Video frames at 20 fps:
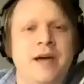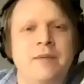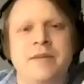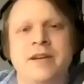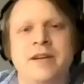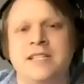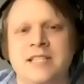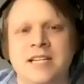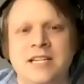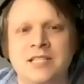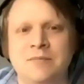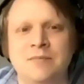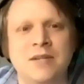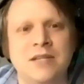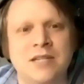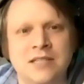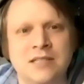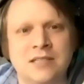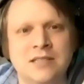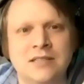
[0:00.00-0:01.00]
makes sense,
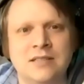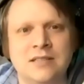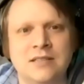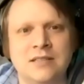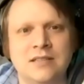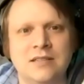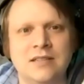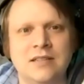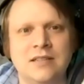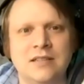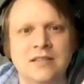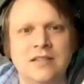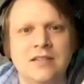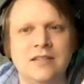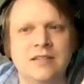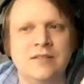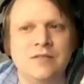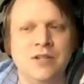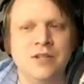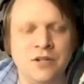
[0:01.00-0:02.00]
because
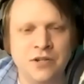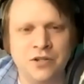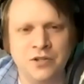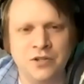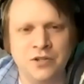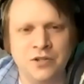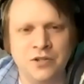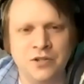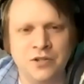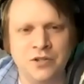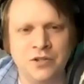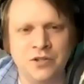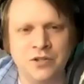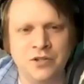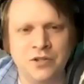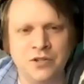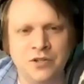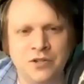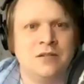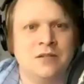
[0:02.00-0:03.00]
you know, you're
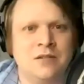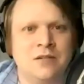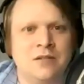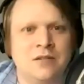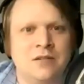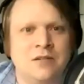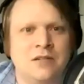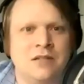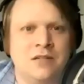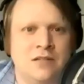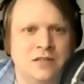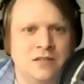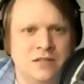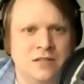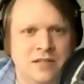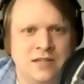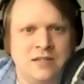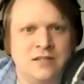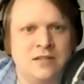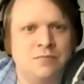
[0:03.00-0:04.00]
trying to tell a
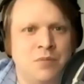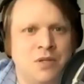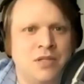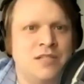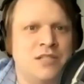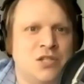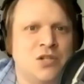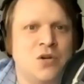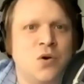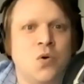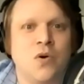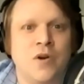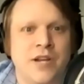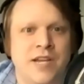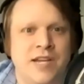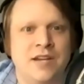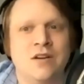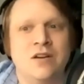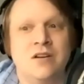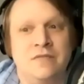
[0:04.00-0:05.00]
complete story
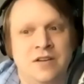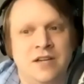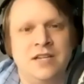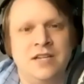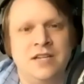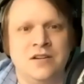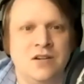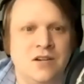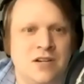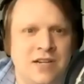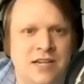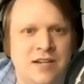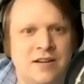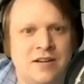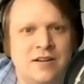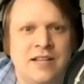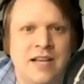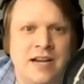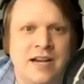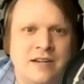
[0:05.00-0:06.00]
here of his arc here.
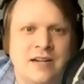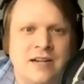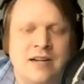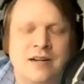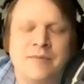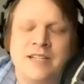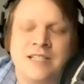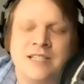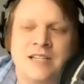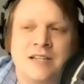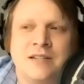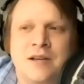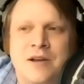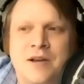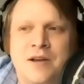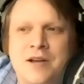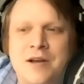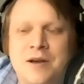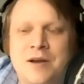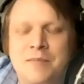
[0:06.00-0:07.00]
And that kind of makes sense.
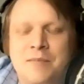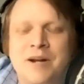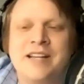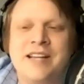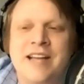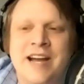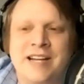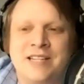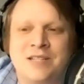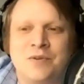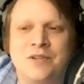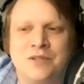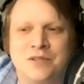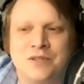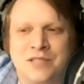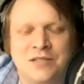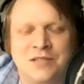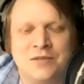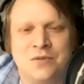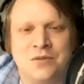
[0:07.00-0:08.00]
But yeah, it's one of those
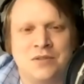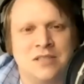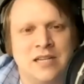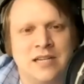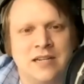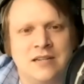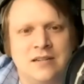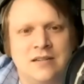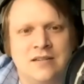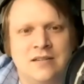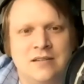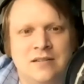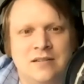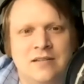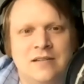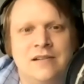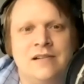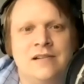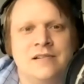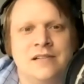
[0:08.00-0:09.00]
things where it's like,
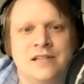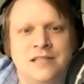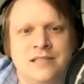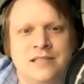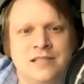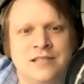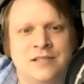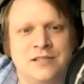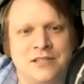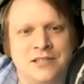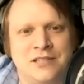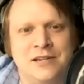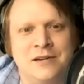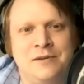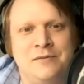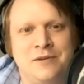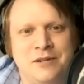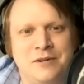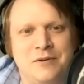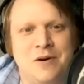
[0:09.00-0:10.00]
oh, that's interesting. I
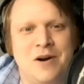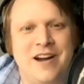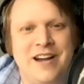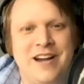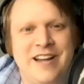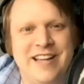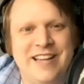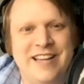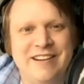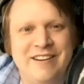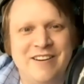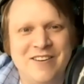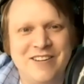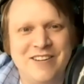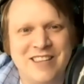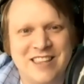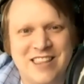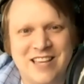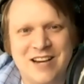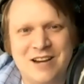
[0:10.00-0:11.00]
wonder what
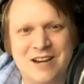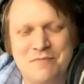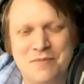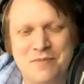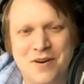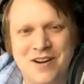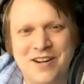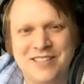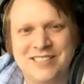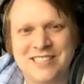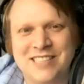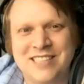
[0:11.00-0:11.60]
the thought process